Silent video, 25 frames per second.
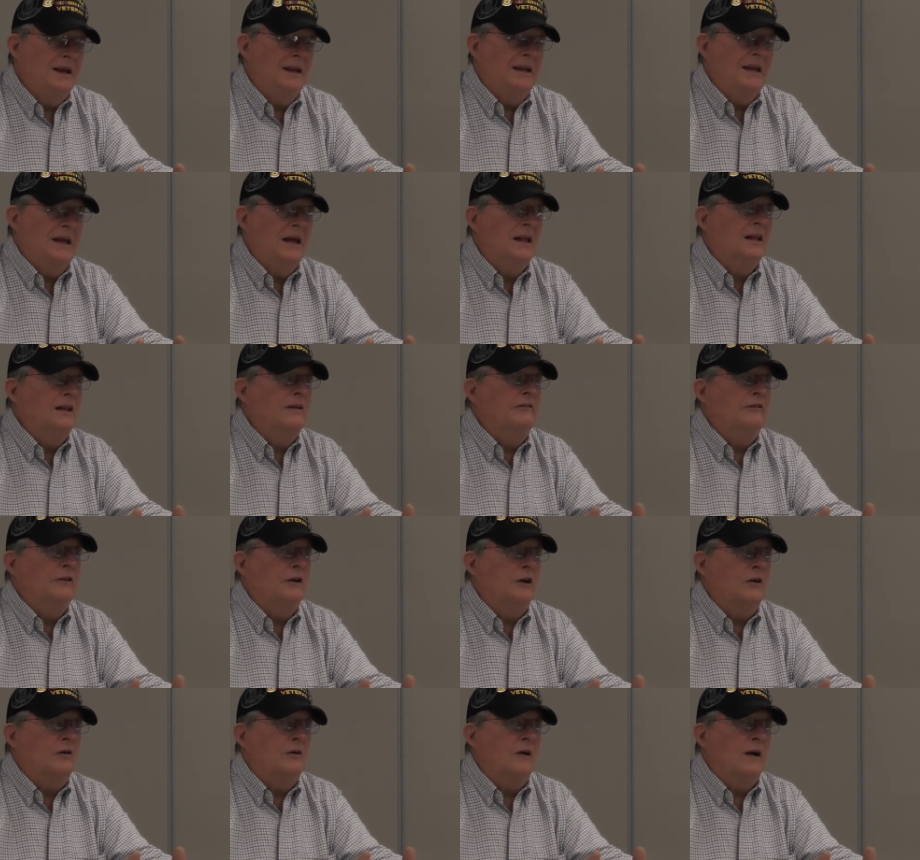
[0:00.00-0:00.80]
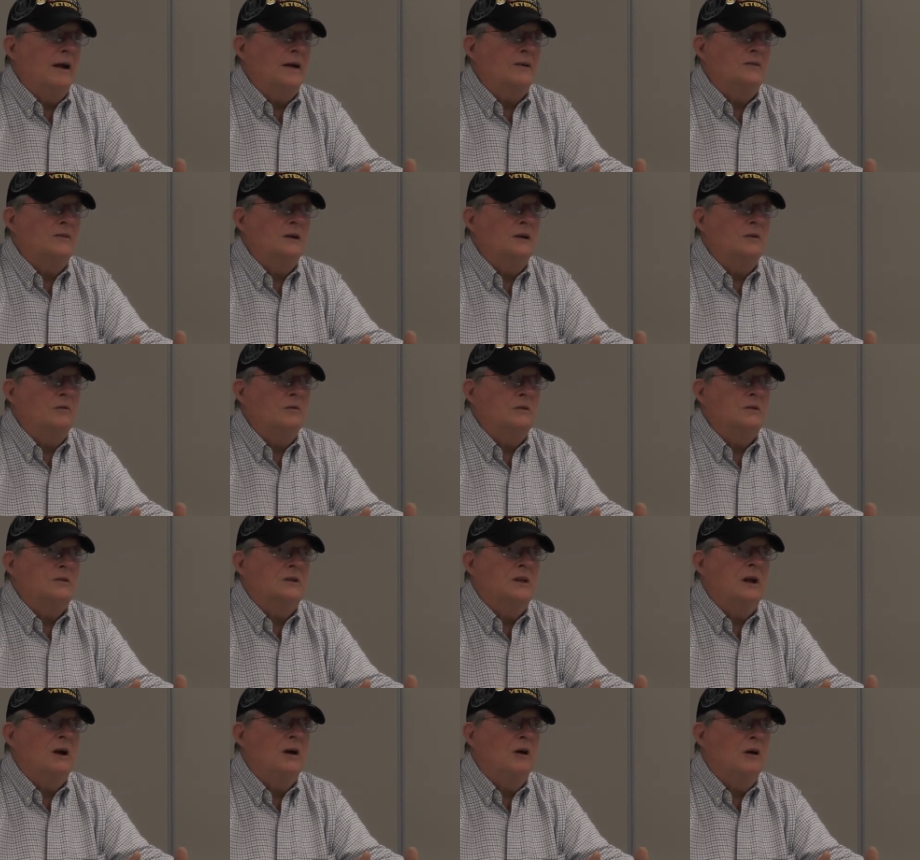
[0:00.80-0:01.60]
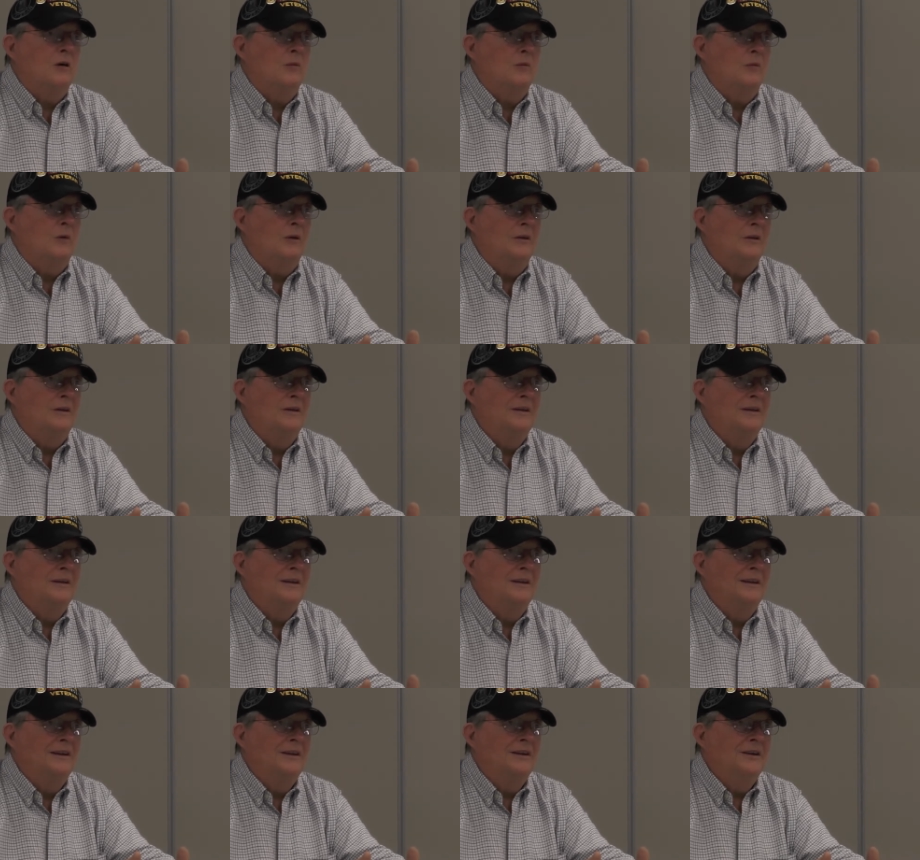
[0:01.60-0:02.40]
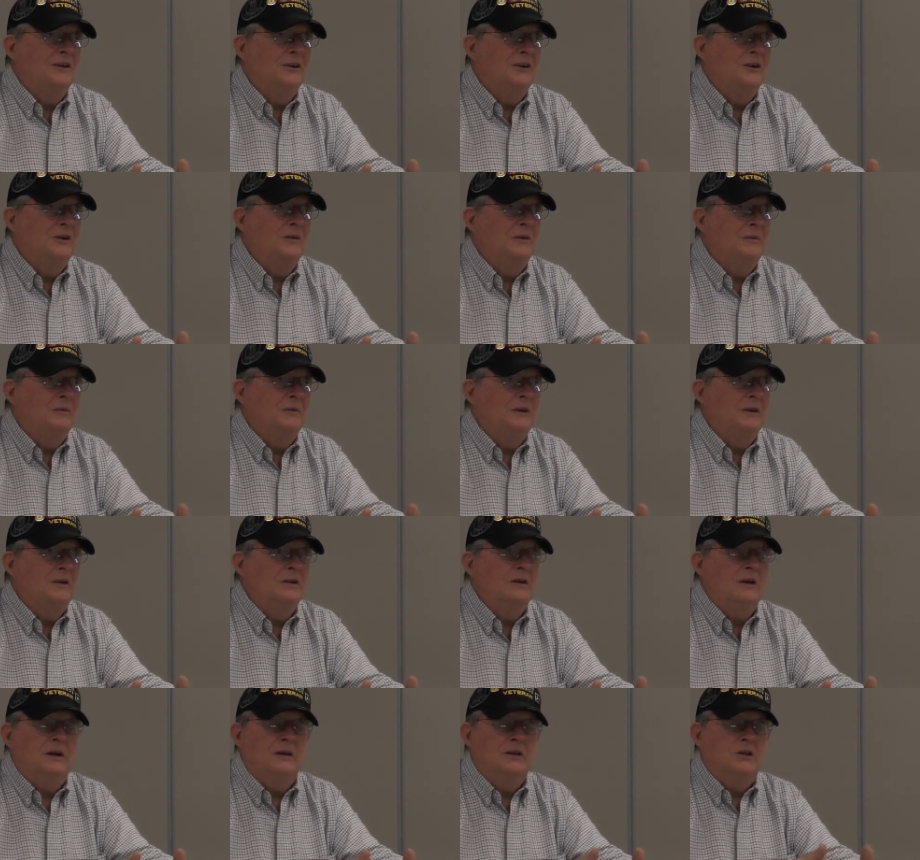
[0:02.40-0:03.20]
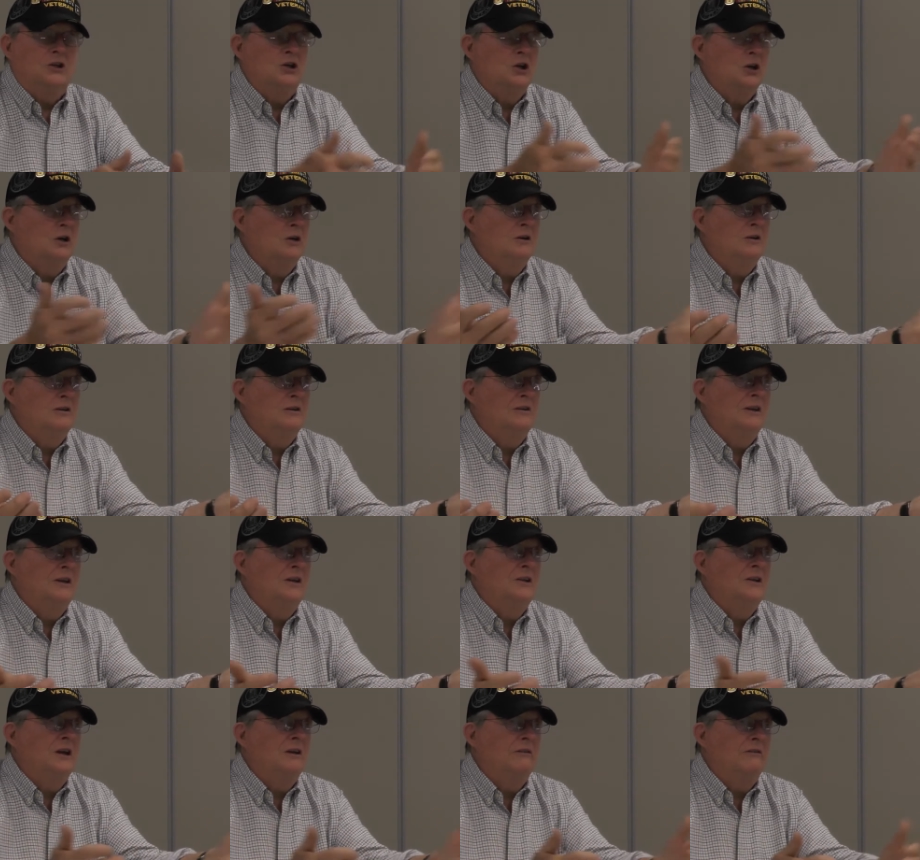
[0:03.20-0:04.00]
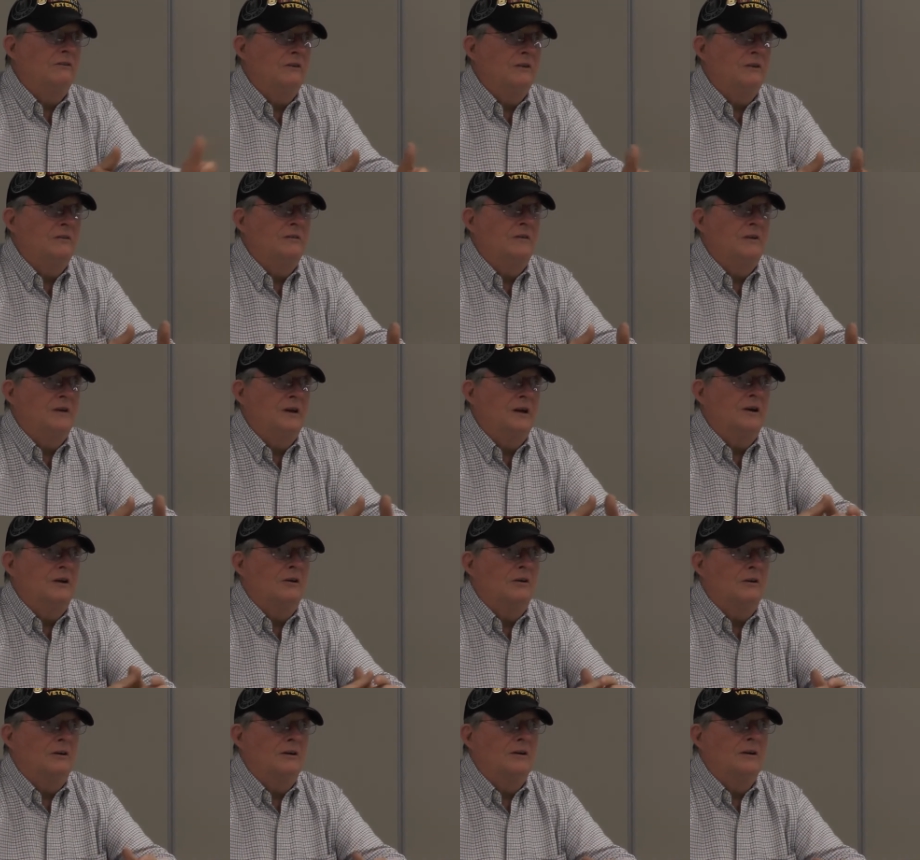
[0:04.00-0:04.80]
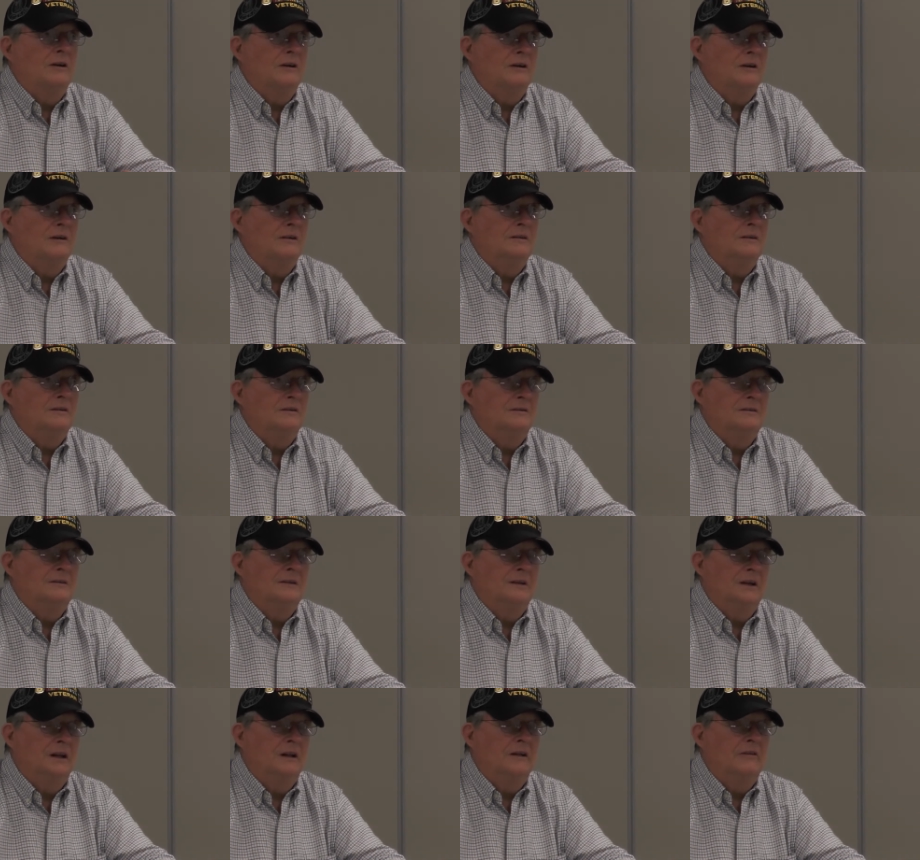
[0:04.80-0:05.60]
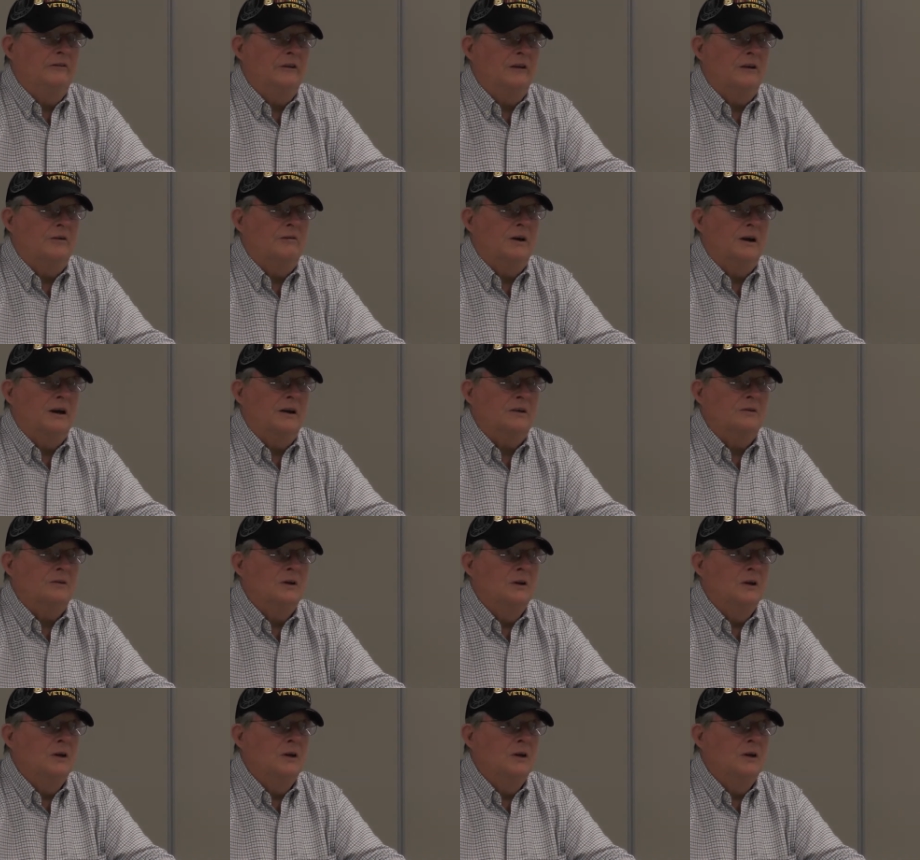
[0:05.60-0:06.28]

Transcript: the elephant grass there was terrible. You got jungle, and then you have elephant grass.